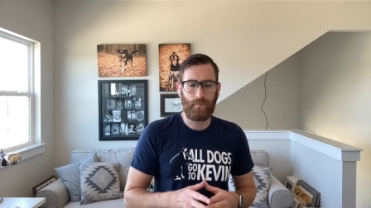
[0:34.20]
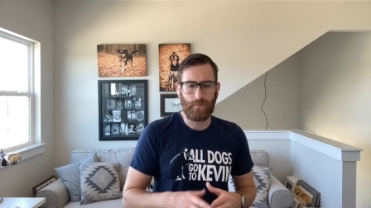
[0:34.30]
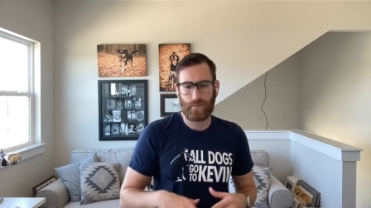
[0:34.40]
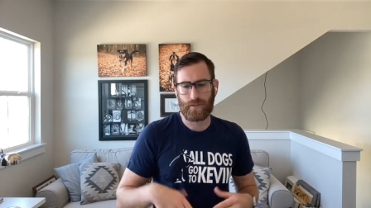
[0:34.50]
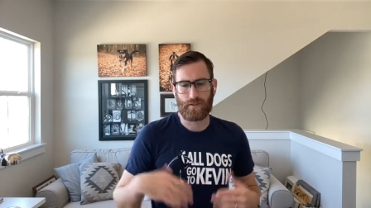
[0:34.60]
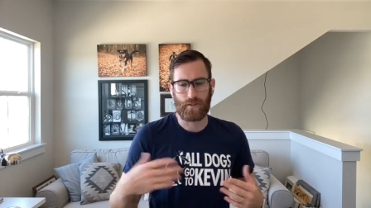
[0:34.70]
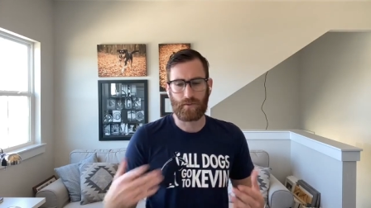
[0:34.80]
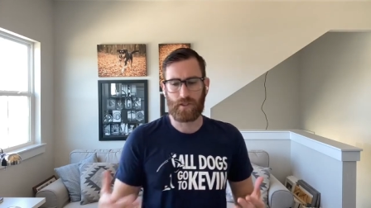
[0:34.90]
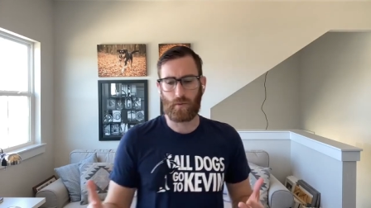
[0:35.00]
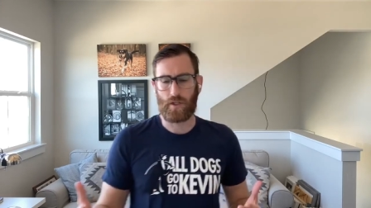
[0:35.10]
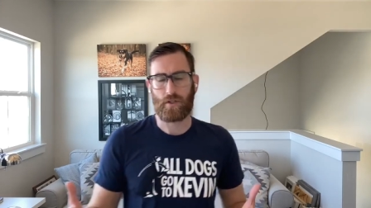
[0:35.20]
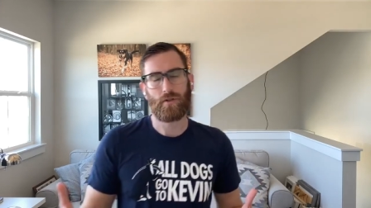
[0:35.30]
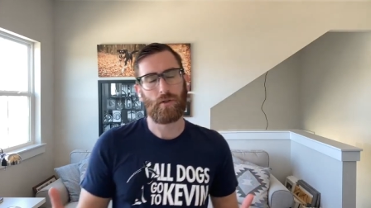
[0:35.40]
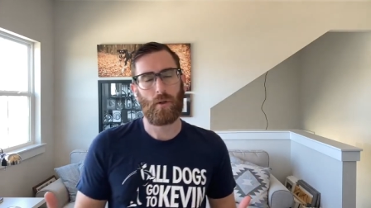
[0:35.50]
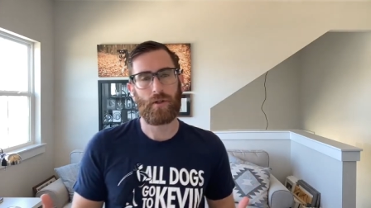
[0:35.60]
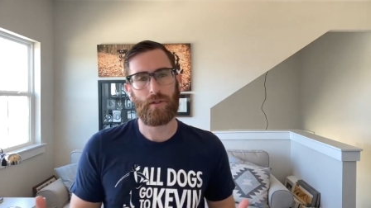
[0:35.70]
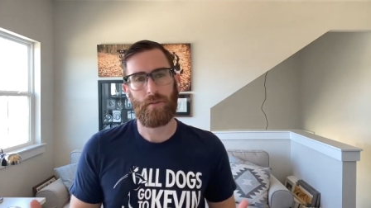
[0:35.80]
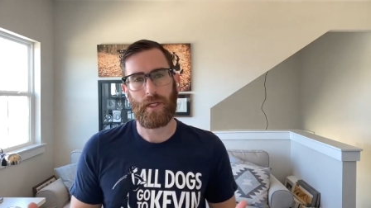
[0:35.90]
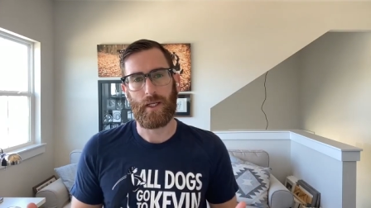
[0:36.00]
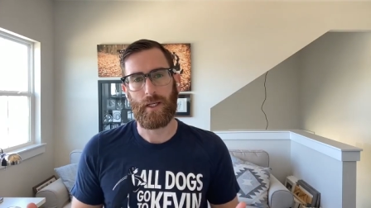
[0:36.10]
in some situations, you're going to
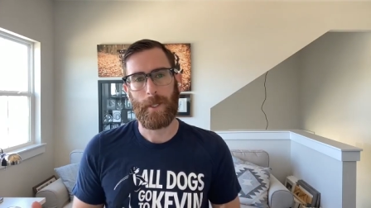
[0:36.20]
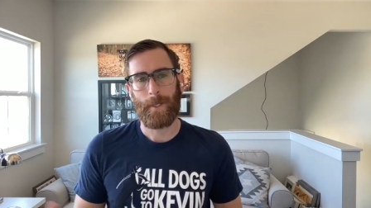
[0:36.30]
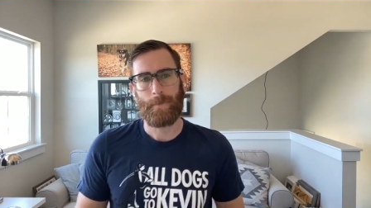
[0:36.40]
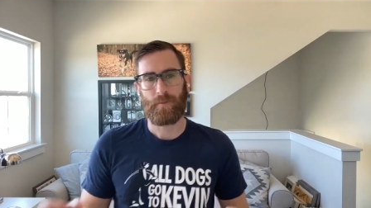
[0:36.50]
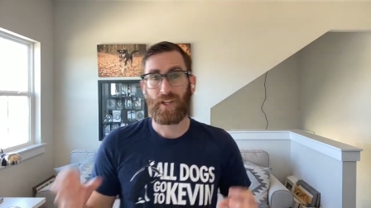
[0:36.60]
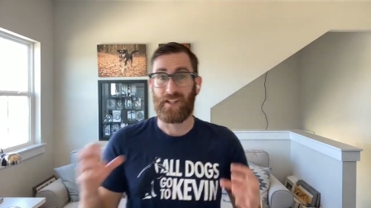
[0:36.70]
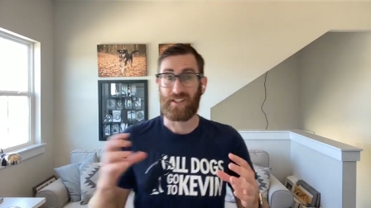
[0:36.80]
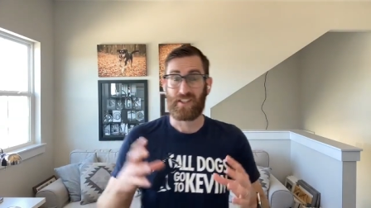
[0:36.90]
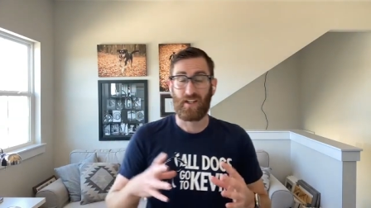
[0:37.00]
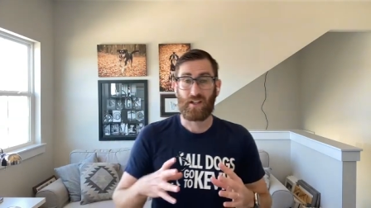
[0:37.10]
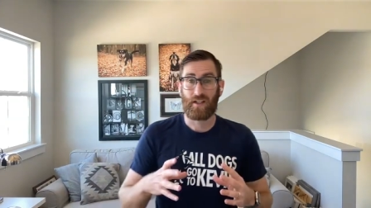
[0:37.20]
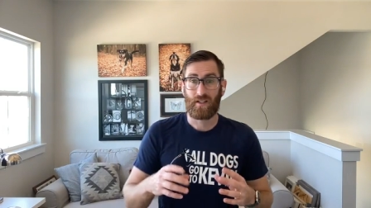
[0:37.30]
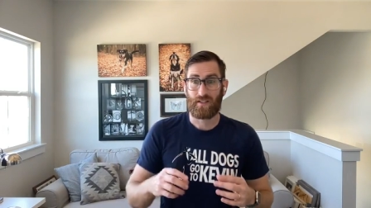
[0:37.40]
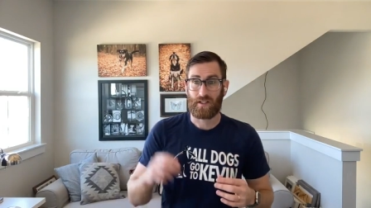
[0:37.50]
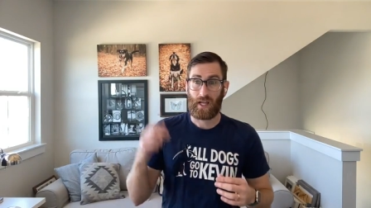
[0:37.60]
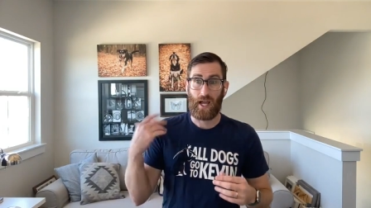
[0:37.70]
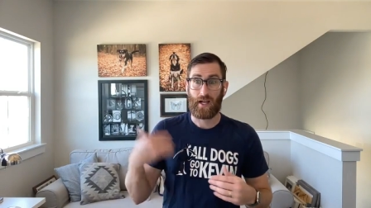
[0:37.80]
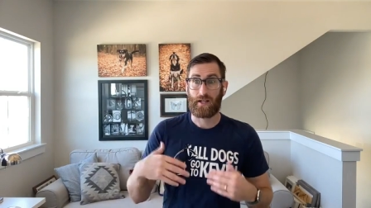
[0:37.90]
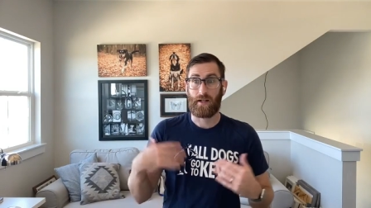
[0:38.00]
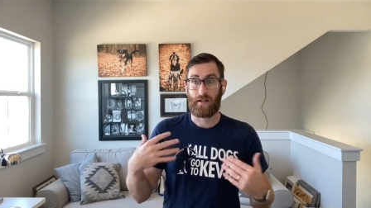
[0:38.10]
be kind of stuck. It's like, hey,
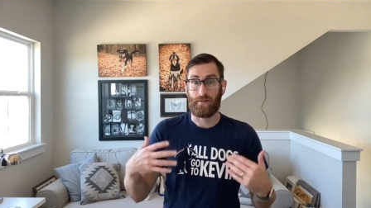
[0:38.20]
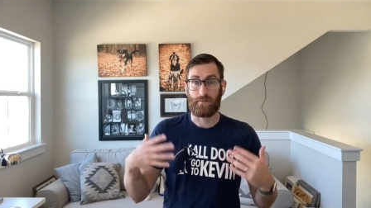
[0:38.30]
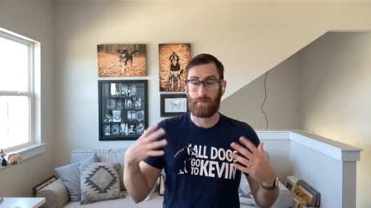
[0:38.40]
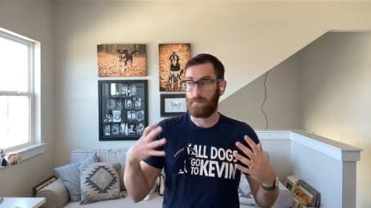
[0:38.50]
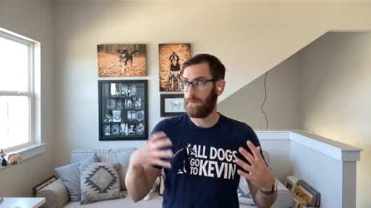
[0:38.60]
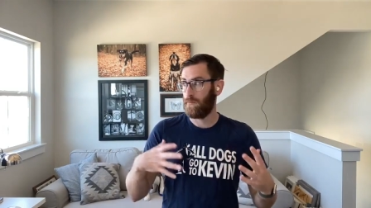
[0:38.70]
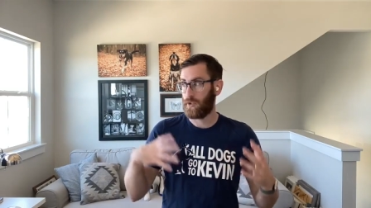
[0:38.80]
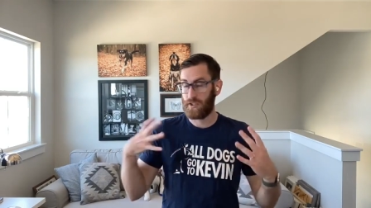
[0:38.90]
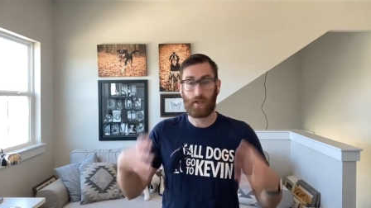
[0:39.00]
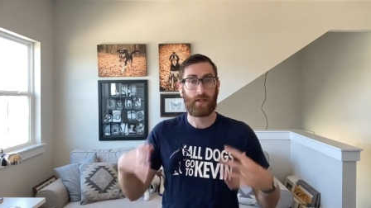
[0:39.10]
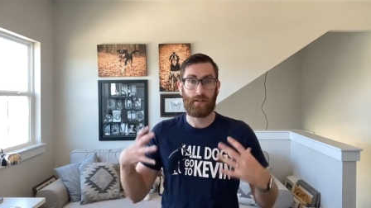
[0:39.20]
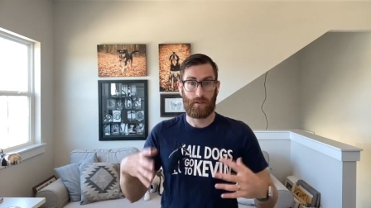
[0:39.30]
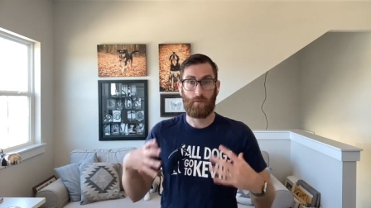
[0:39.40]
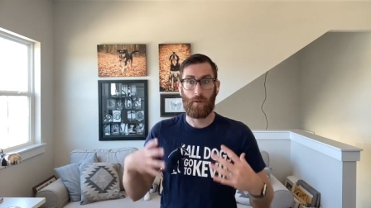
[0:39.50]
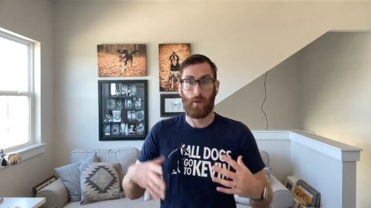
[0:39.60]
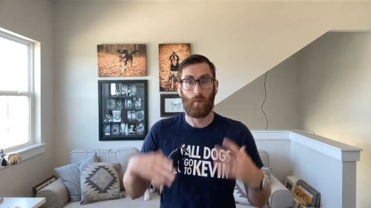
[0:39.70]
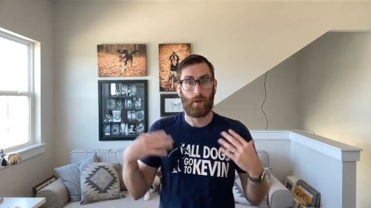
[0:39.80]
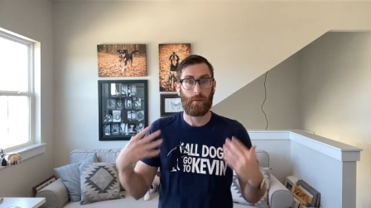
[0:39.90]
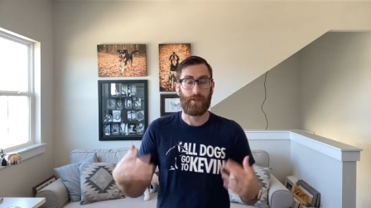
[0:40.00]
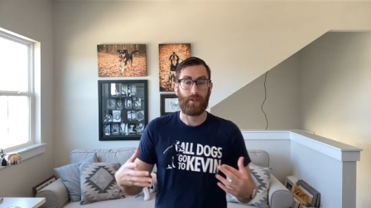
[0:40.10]
I gotta, we're stuck in this moment.
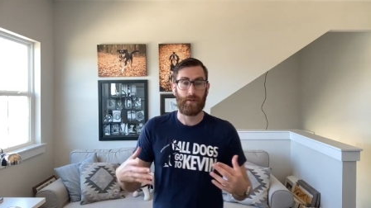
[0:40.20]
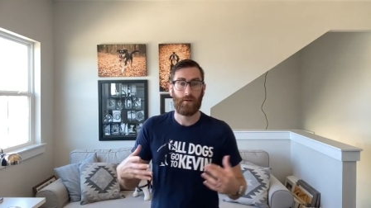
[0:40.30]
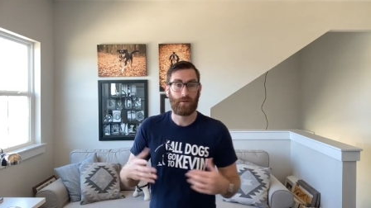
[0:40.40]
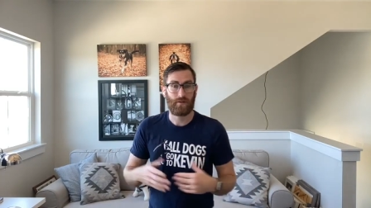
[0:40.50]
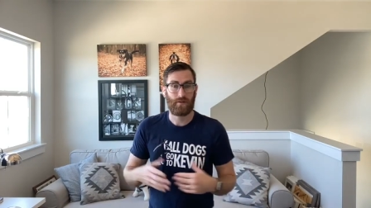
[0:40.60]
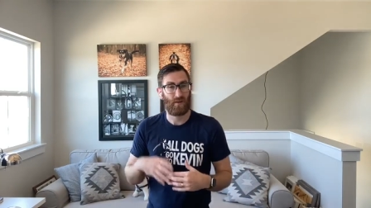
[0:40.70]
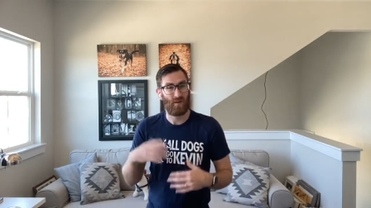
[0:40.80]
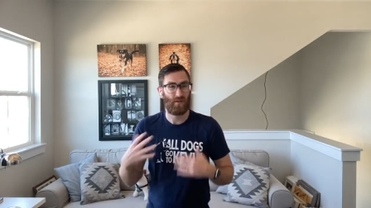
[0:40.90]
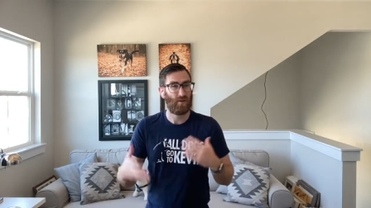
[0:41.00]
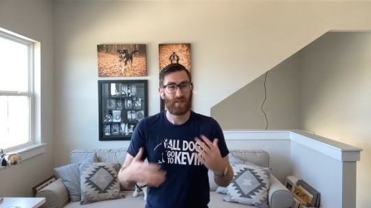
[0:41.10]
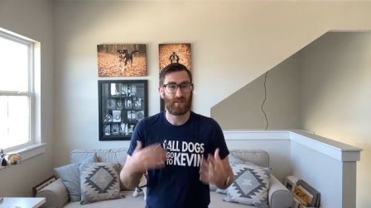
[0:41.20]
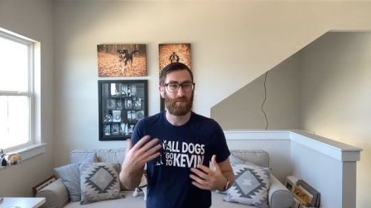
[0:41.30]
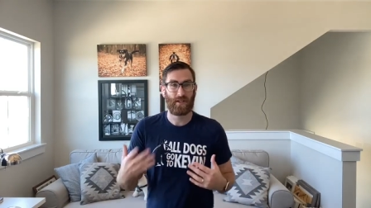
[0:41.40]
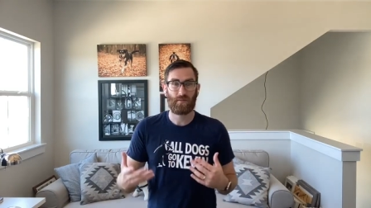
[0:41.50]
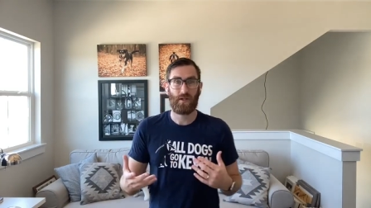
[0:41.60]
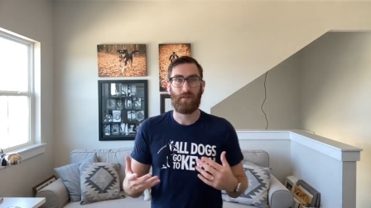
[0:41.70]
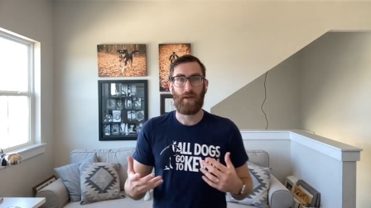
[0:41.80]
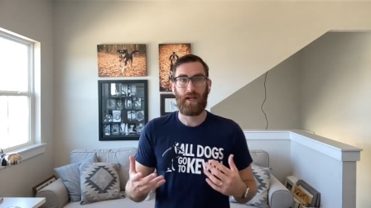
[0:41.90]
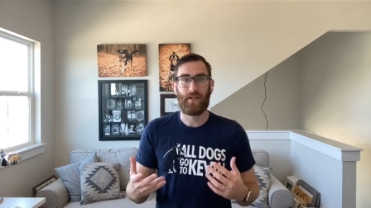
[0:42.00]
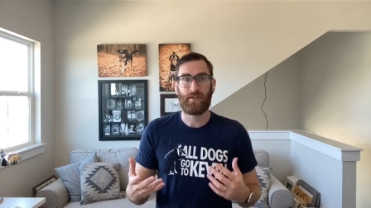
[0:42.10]
What do we do? So, like, what is the best way to
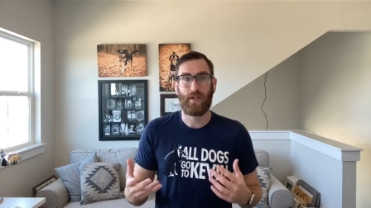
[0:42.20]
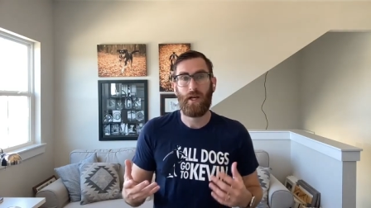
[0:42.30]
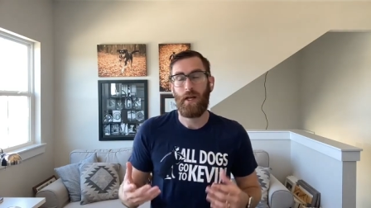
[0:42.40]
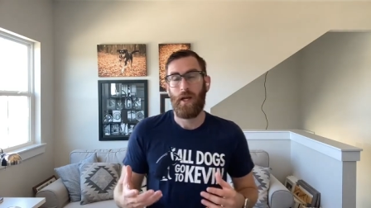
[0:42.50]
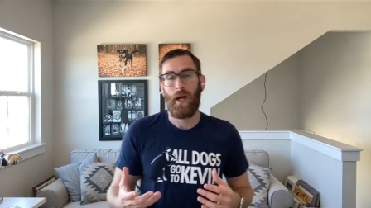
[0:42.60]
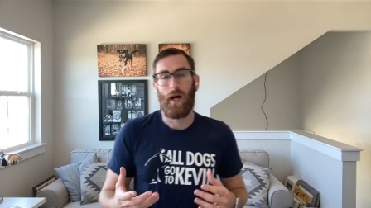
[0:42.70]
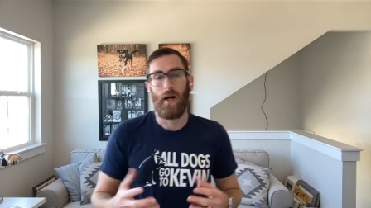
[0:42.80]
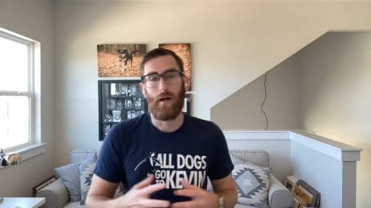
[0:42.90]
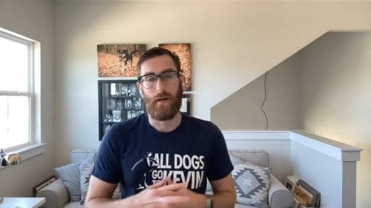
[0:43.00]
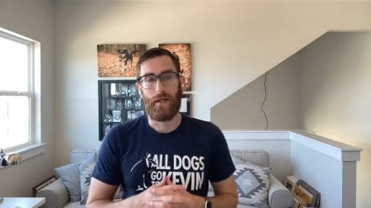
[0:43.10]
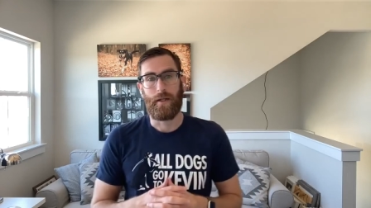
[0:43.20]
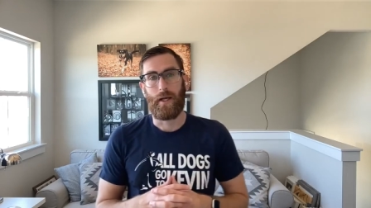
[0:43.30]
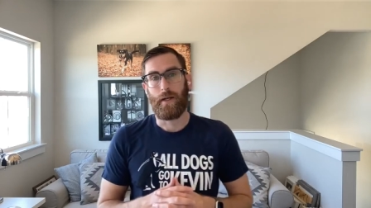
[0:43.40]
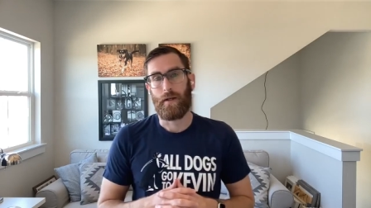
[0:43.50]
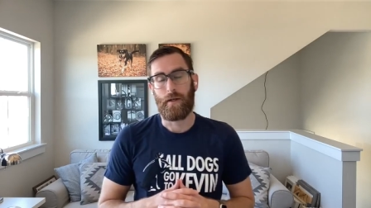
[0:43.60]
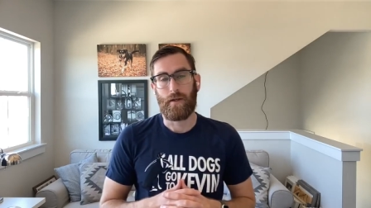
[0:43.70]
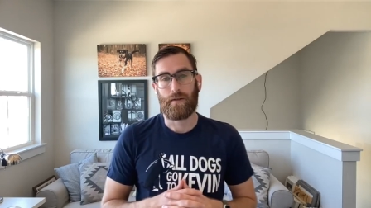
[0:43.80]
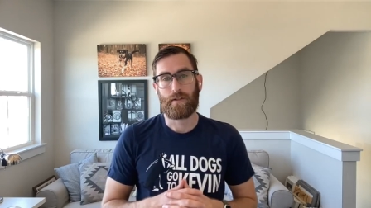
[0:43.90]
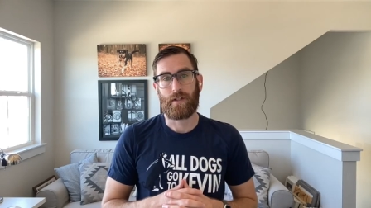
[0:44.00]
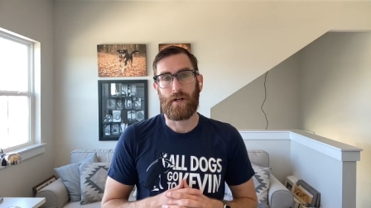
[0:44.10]
manage? Uh, and then another
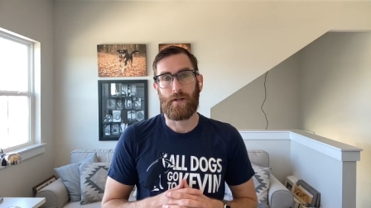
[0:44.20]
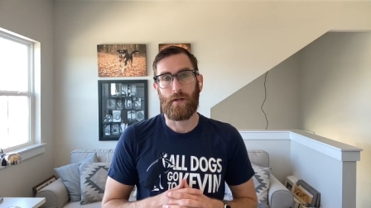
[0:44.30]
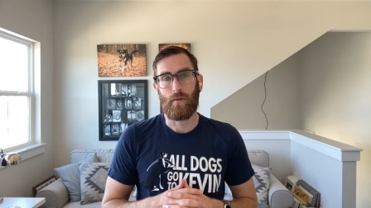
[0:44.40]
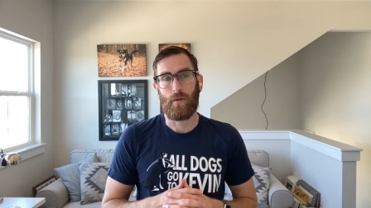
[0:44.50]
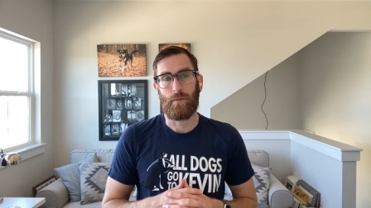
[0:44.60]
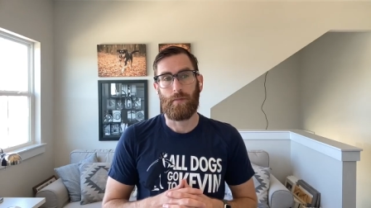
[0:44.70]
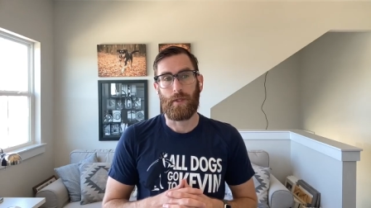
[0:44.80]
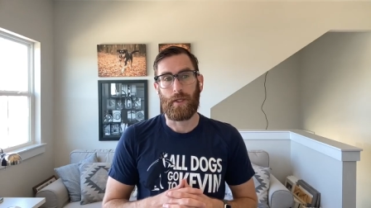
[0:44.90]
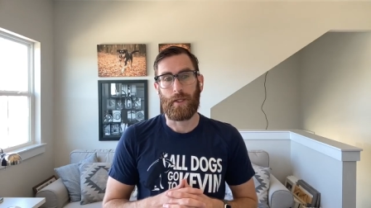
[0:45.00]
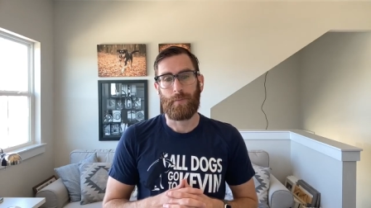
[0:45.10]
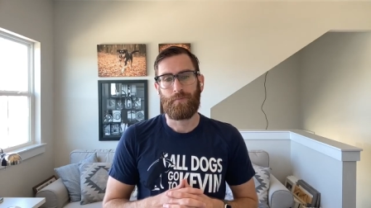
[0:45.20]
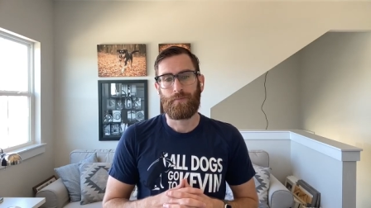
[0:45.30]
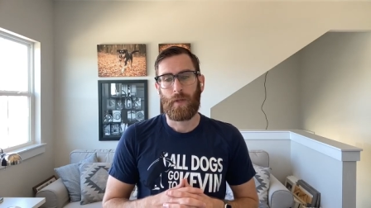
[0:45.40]
scenario would be